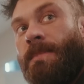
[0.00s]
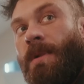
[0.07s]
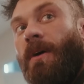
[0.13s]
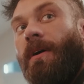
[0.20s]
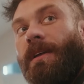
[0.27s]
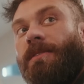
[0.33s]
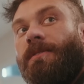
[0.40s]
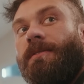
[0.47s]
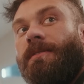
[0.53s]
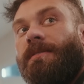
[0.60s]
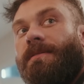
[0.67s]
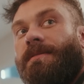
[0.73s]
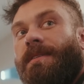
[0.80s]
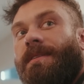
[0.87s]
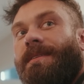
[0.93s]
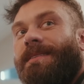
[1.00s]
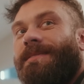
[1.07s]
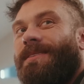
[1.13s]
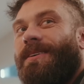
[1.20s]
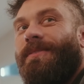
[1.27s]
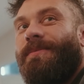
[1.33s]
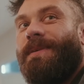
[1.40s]
Oh, like noodles? No,
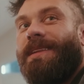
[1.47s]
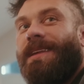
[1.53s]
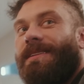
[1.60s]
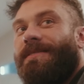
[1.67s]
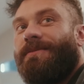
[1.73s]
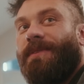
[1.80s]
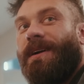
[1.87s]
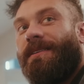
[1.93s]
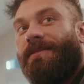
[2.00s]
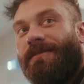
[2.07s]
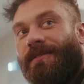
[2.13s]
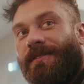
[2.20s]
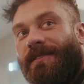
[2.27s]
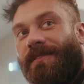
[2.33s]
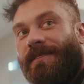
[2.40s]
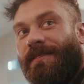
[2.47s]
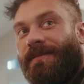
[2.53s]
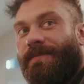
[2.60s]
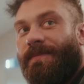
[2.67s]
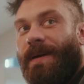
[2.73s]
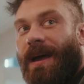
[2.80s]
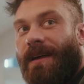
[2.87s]
no, there's rice noodles, there's
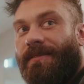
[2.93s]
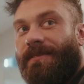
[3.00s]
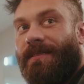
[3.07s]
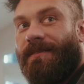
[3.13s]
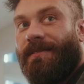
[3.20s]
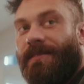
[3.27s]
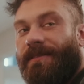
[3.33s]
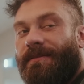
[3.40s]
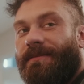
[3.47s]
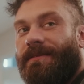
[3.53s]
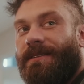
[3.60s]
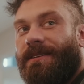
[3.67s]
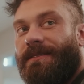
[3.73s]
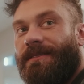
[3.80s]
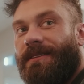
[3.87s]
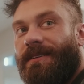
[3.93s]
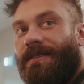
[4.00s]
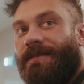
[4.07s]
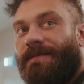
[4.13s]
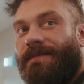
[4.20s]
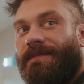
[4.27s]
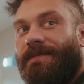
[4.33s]
pasta, you know,
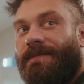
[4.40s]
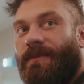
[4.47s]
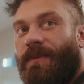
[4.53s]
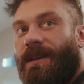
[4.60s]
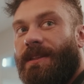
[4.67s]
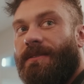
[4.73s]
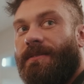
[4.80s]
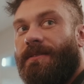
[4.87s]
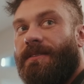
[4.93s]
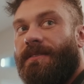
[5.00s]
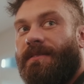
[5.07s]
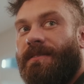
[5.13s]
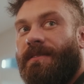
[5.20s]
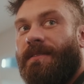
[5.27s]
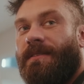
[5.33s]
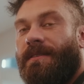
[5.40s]
wheat noodles.